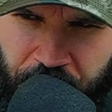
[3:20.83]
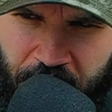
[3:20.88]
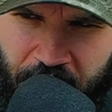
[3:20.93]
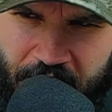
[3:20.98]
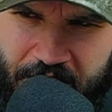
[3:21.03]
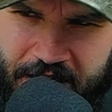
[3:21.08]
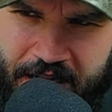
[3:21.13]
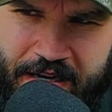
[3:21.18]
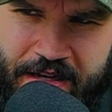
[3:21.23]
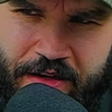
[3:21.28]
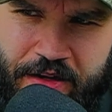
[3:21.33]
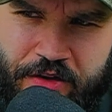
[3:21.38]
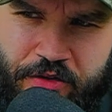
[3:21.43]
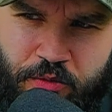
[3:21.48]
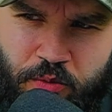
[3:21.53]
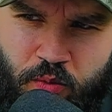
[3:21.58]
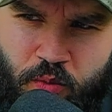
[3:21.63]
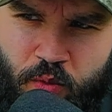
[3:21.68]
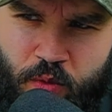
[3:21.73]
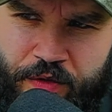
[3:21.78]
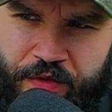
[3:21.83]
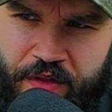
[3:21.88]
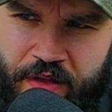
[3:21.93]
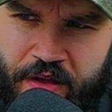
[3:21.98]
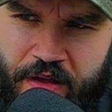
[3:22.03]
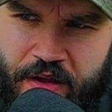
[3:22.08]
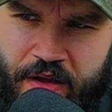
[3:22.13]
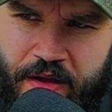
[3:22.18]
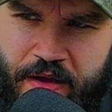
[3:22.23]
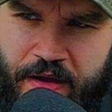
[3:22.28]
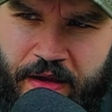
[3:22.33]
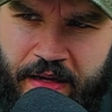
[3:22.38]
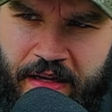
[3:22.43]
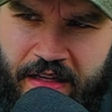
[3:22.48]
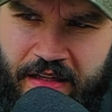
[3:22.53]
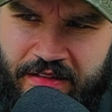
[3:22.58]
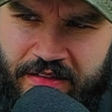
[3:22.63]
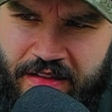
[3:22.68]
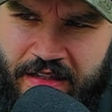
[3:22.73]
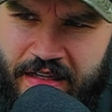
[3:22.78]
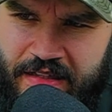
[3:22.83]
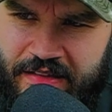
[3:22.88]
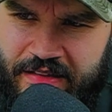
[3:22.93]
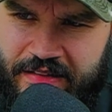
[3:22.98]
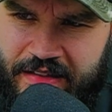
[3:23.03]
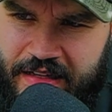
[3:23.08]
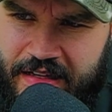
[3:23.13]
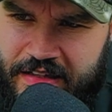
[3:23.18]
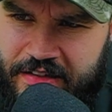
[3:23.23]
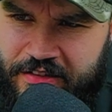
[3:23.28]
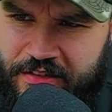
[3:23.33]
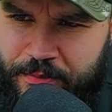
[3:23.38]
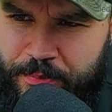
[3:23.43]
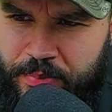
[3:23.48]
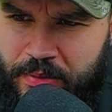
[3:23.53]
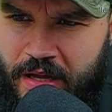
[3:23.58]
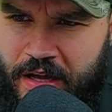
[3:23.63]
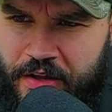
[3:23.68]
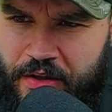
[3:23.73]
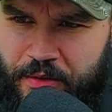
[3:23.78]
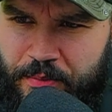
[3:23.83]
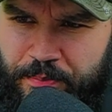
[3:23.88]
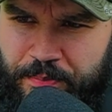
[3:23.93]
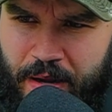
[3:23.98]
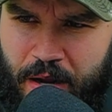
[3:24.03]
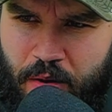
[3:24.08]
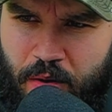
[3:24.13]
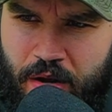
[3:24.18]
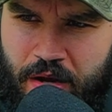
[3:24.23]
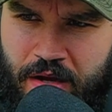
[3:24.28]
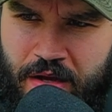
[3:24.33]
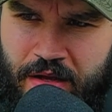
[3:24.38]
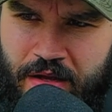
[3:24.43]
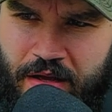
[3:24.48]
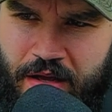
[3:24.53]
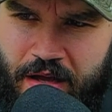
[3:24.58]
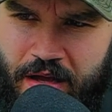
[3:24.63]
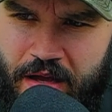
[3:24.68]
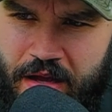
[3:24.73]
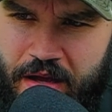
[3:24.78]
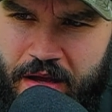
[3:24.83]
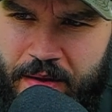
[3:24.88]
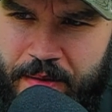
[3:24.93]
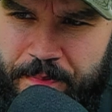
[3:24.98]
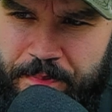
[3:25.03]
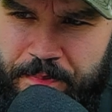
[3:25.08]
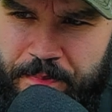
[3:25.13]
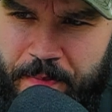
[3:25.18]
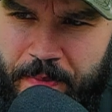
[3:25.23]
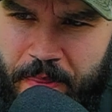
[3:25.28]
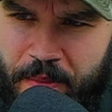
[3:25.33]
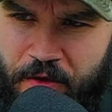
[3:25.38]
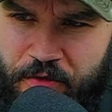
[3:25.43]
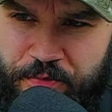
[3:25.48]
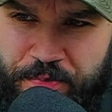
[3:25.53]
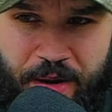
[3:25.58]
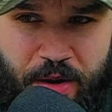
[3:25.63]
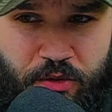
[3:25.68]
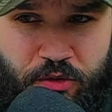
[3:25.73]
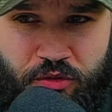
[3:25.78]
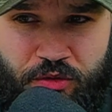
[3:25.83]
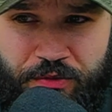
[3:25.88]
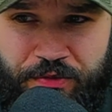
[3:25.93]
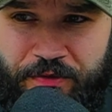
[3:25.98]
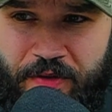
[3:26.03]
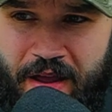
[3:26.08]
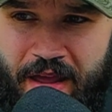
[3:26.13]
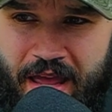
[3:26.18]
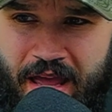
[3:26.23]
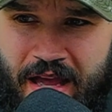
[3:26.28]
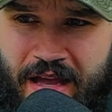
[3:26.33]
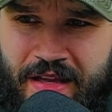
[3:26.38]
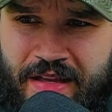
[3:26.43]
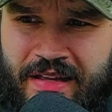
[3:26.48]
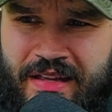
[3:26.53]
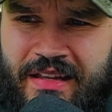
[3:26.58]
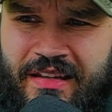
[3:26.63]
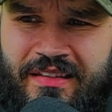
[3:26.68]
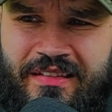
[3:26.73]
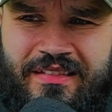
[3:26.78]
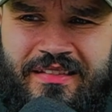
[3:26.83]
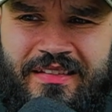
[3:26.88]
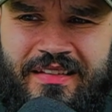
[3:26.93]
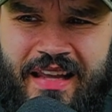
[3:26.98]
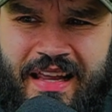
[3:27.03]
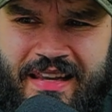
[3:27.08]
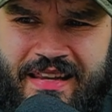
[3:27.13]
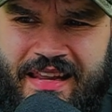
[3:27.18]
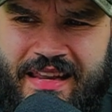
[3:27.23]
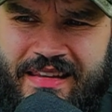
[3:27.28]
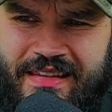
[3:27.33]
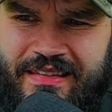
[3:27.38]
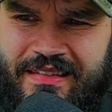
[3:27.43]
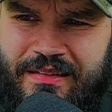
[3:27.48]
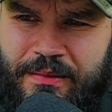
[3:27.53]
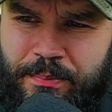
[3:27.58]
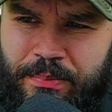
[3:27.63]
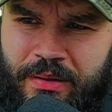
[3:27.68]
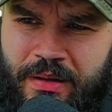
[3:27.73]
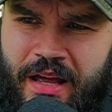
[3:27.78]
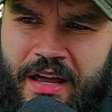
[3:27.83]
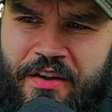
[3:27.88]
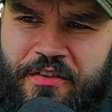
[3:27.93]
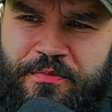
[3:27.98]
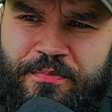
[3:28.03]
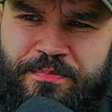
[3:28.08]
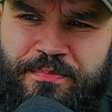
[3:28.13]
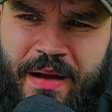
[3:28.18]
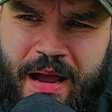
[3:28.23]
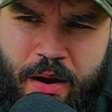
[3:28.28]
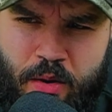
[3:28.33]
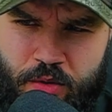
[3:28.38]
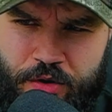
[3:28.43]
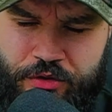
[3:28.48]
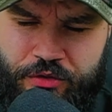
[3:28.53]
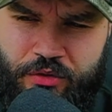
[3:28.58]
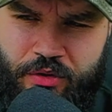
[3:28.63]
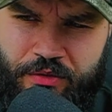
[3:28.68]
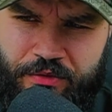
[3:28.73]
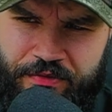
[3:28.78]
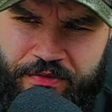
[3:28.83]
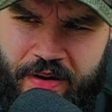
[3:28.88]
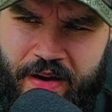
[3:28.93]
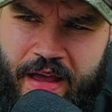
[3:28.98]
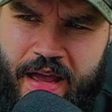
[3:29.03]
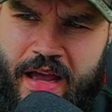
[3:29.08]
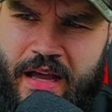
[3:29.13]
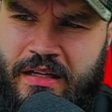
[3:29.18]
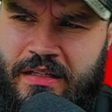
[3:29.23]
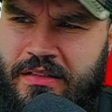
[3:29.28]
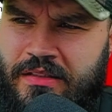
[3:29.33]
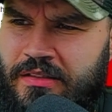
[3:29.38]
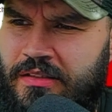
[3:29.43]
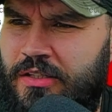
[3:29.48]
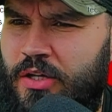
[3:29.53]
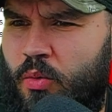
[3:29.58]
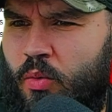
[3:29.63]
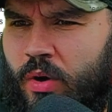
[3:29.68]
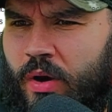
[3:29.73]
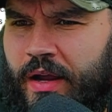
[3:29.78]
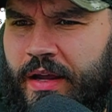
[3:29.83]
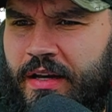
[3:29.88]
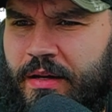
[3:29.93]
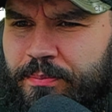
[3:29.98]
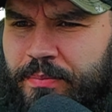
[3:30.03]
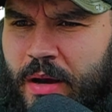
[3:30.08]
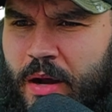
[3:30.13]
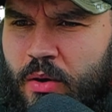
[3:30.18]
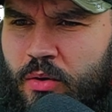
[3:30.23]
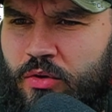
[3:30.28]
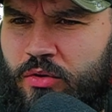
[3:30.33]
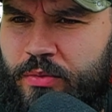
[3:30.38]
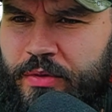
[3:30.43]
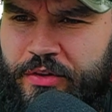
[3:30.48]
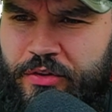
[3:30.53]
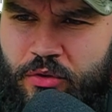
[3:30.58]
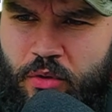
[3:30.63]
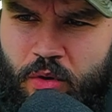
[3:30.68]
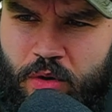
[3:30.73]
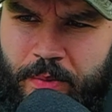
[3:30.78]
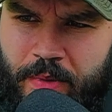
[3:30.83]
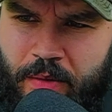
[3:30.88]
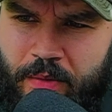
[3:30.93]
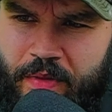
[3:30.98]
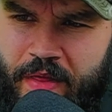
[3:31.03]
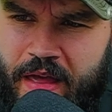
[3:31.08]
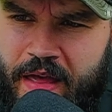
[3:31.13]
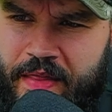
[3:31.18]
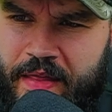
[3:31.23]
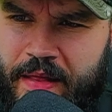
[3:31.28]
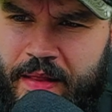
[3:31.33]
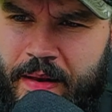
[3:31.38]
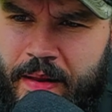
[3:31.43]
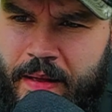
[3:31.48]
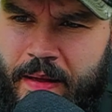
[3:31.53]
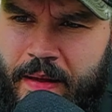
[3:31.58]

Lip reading: It ended with a Castellan set his supply on power of powder on fire. Set his supply of powder on fire? What kind of powder are we talking about there then?